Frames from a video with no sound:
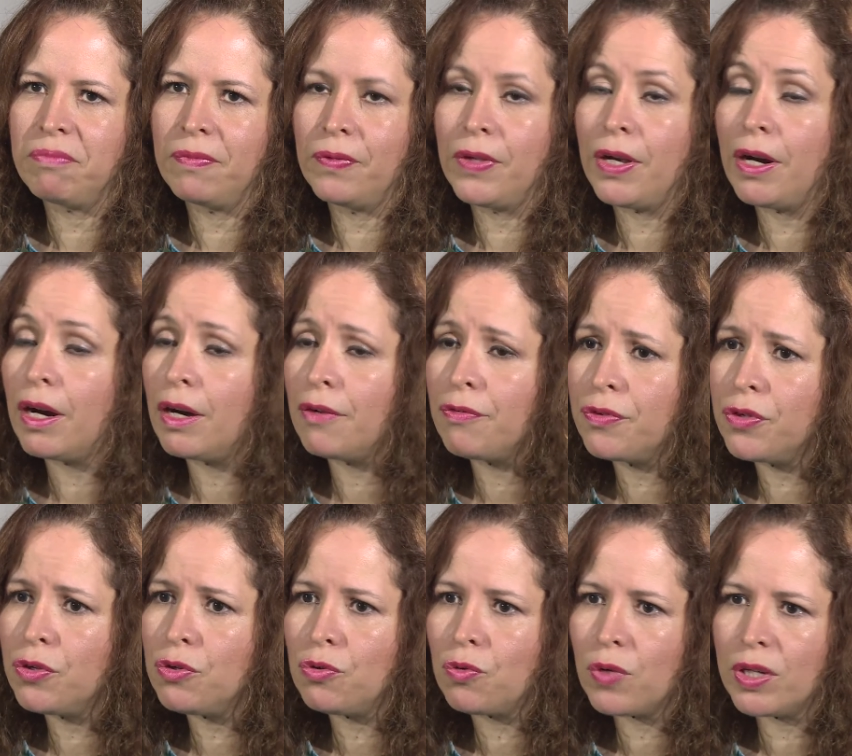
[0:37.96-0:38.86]
there are
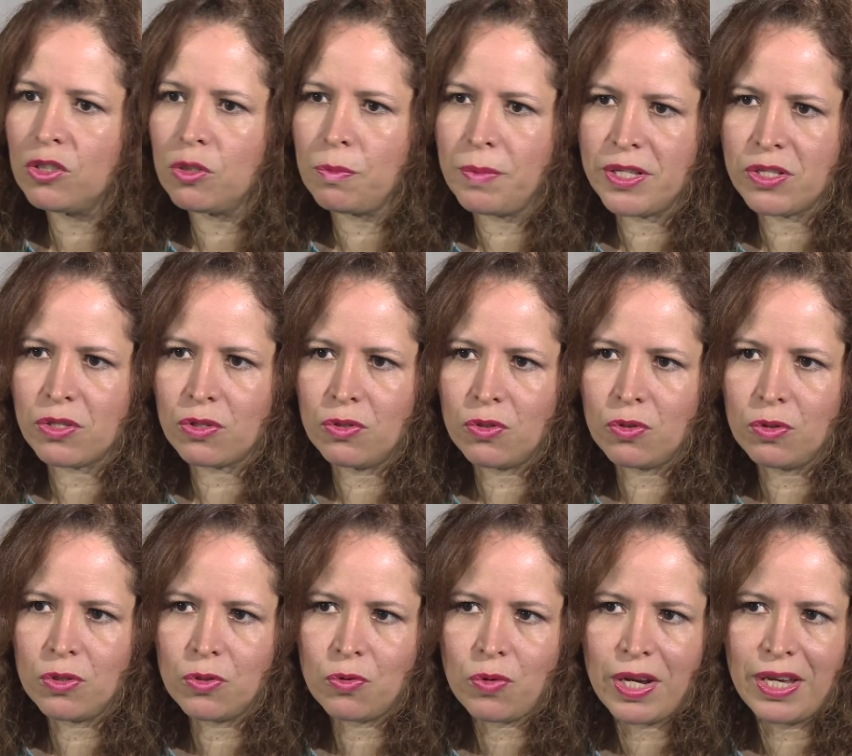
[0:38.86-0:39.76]
few randomized
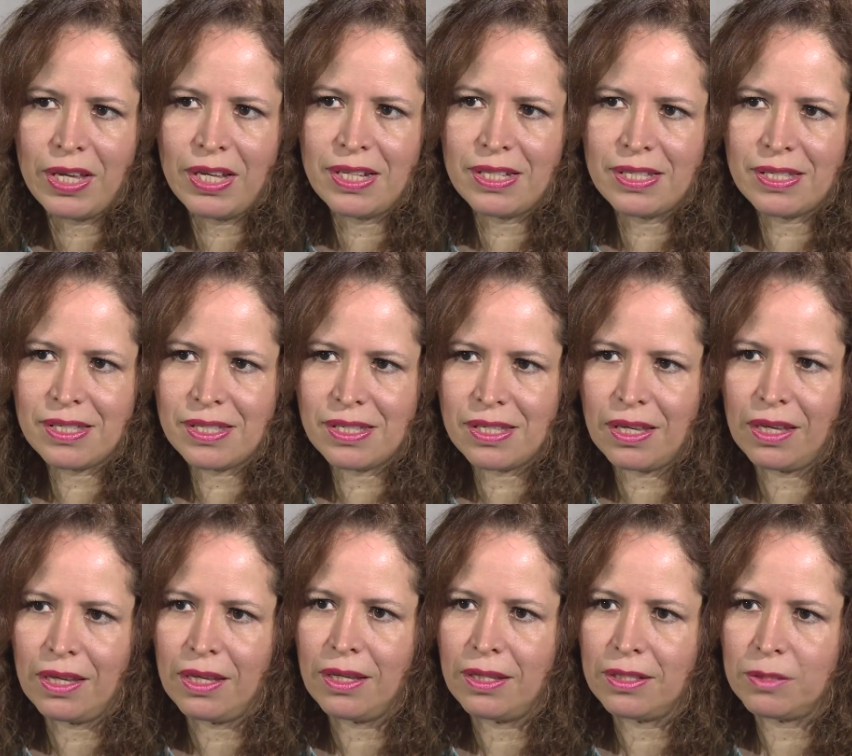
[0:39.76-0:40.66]
controlled trials
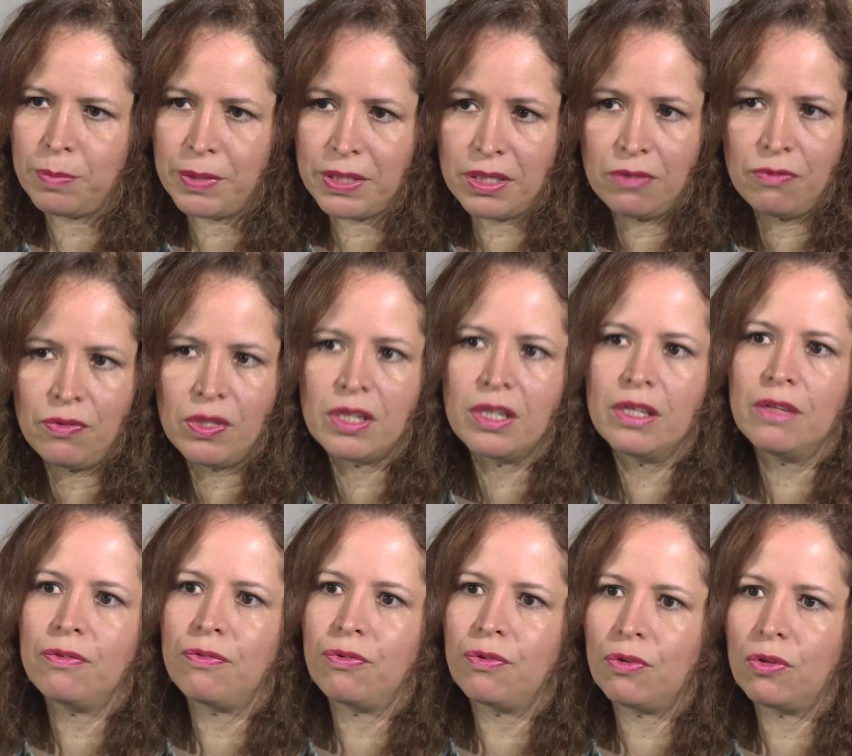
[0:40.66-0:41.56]
uh,
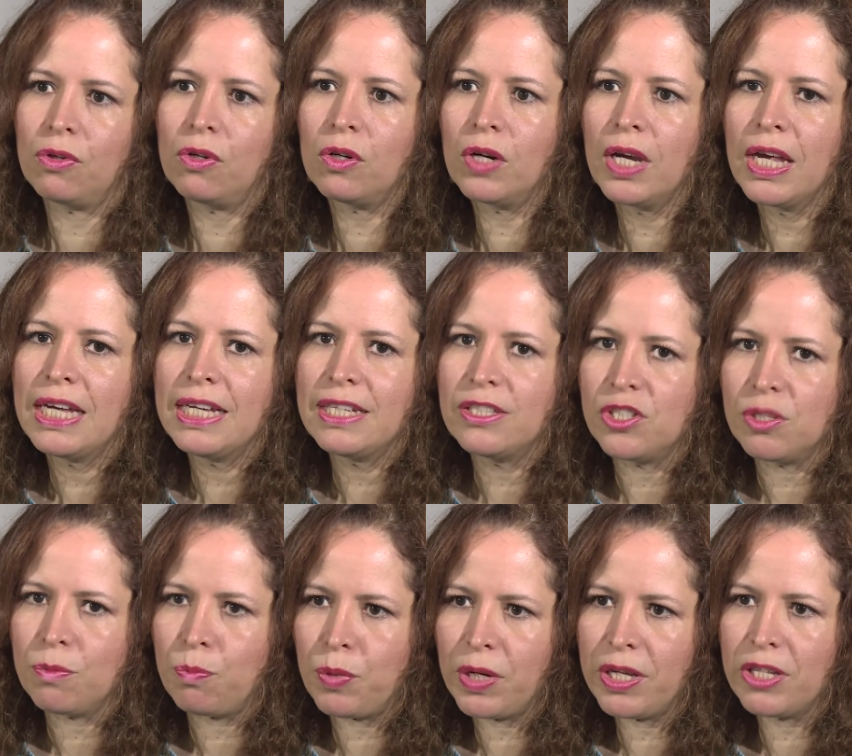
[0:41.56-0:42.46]
specifically for
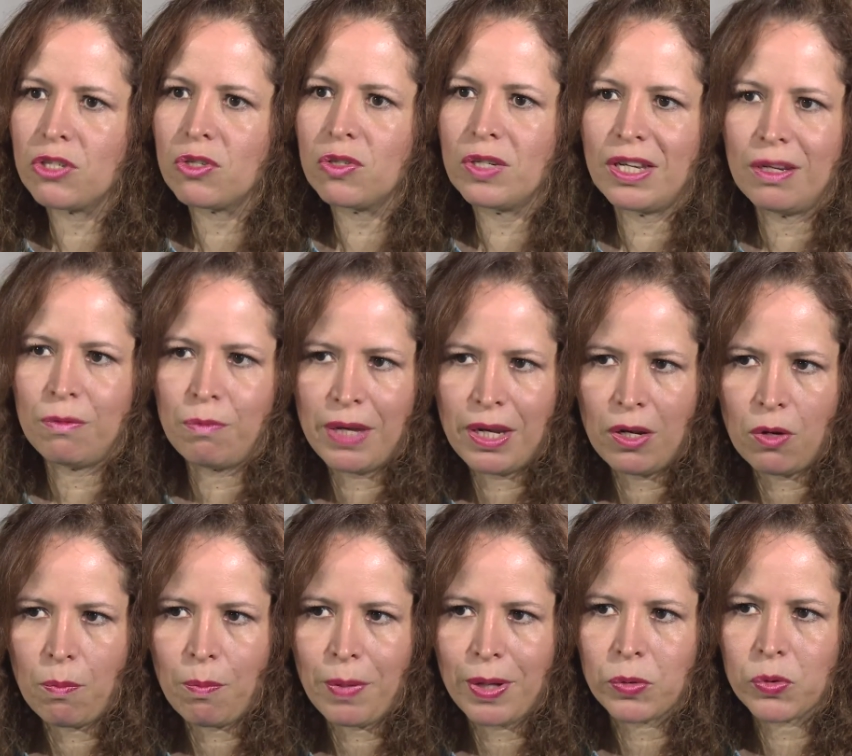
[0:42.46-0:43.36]
depression and
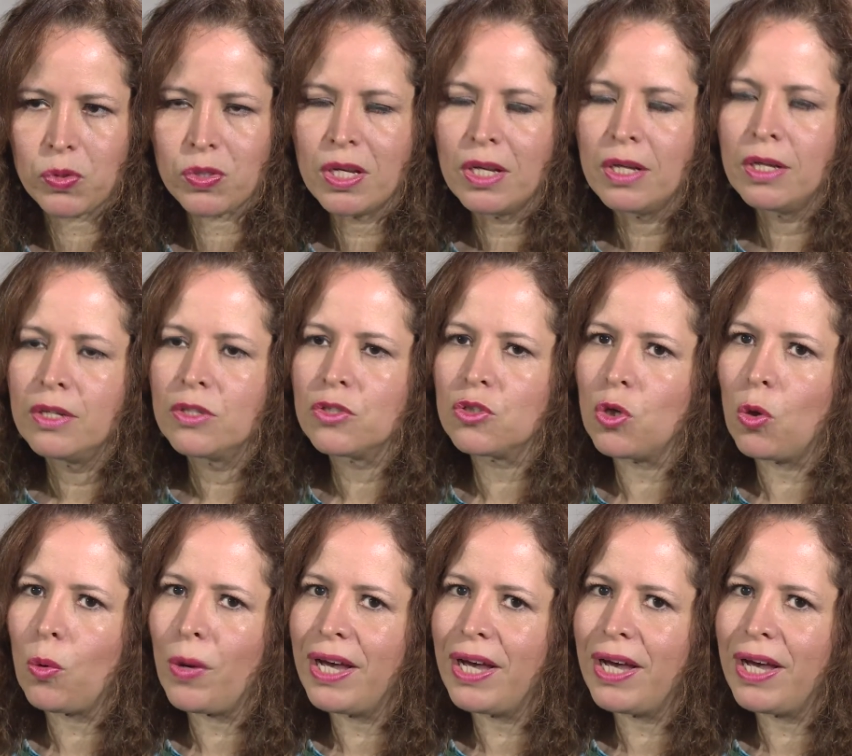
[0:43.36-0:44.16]
menopause. So